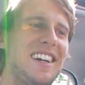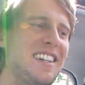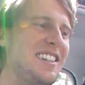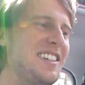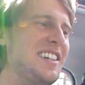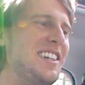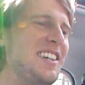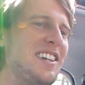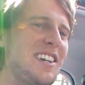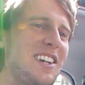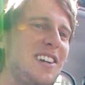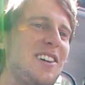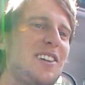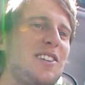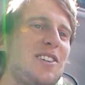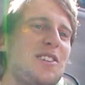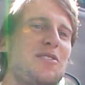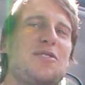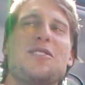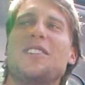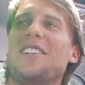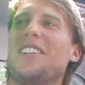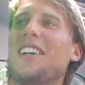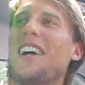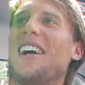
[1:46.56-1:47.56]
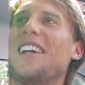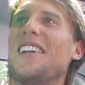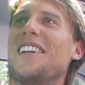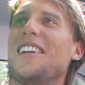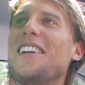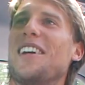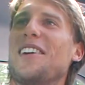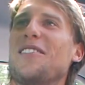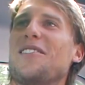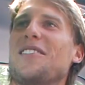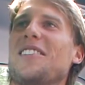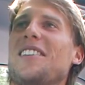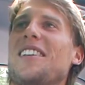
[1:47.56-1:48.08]
I think a lot of Italians
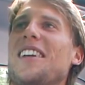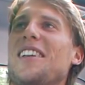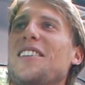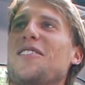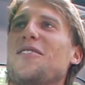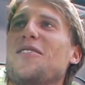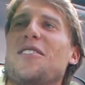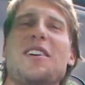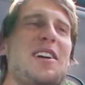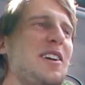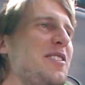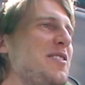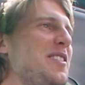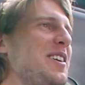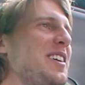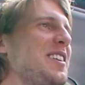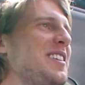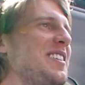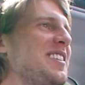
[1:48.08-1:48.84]
have that favorite.